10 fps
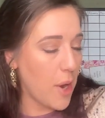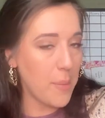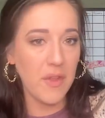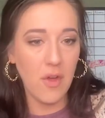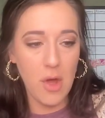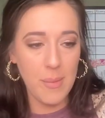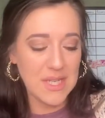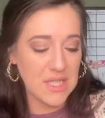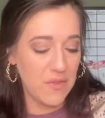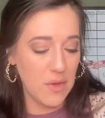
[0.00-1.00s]
Pop in the
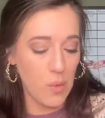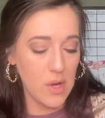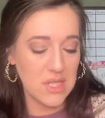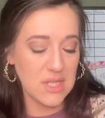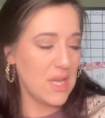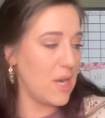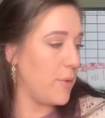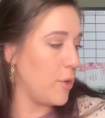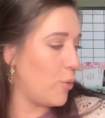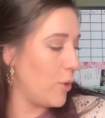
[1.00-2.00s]
comments if you want to set
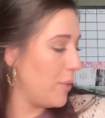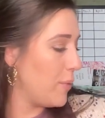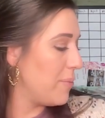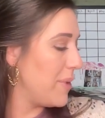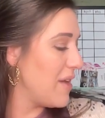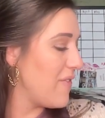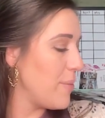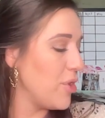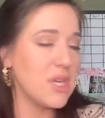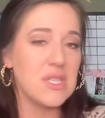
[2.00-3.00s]
up an appointment with me if
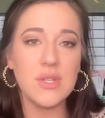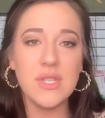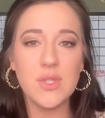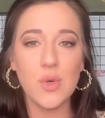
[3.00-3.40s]
I'm your consultant,